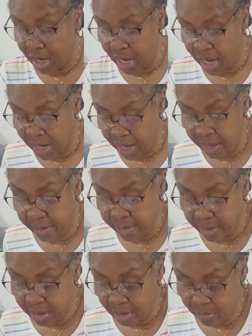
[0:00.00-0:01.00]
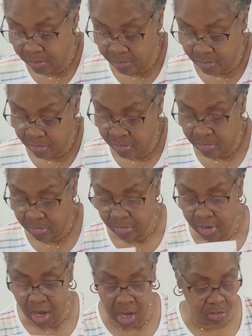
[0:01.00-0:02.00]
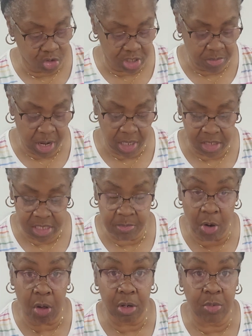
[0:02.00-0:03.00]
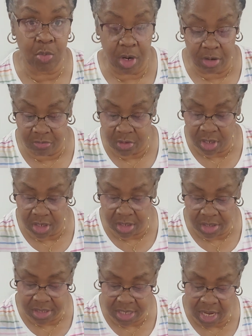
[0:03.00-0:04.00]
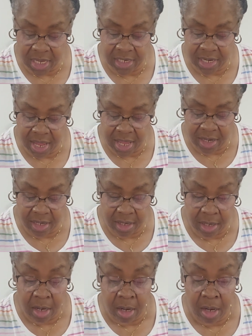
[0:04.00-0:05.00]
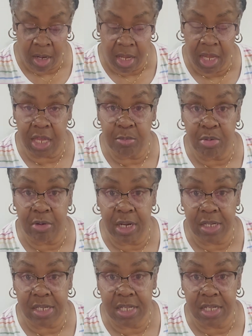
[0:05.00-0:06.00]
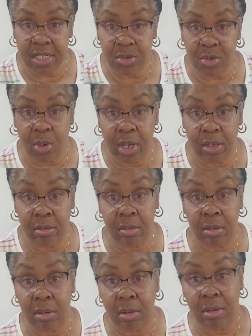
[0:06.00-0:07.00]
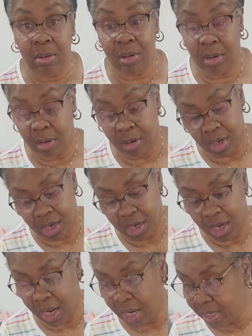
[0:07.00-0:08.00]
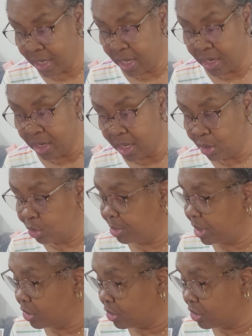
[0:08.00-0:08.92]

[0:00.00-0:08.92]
And I'll just make a smaller one of these and then heat press this on, and then it'll be